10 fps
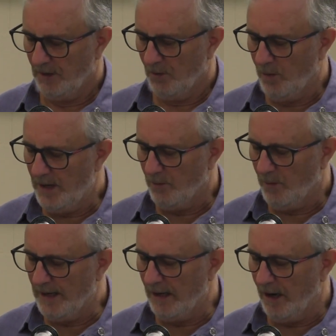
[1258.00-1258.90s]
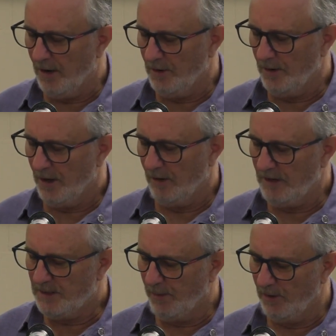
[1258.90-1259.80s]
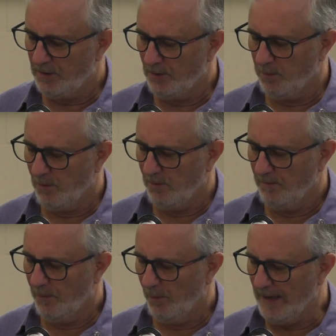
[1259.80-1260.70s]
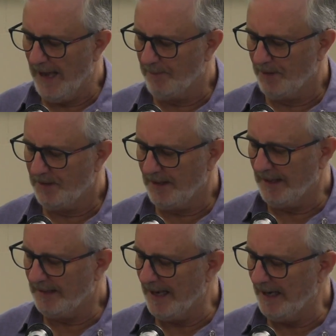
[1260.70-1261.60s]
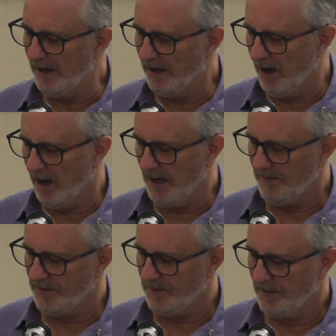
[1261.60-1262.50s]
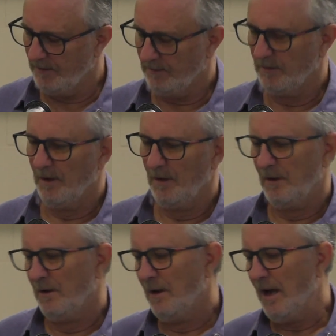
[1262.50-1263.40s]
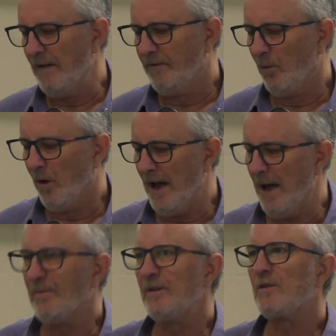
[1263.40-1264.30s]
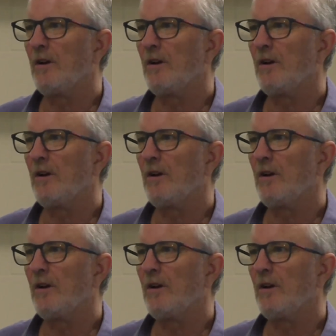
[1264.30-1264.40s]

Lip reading: We and we alone are responsible for what happens in our daily lives and for what happens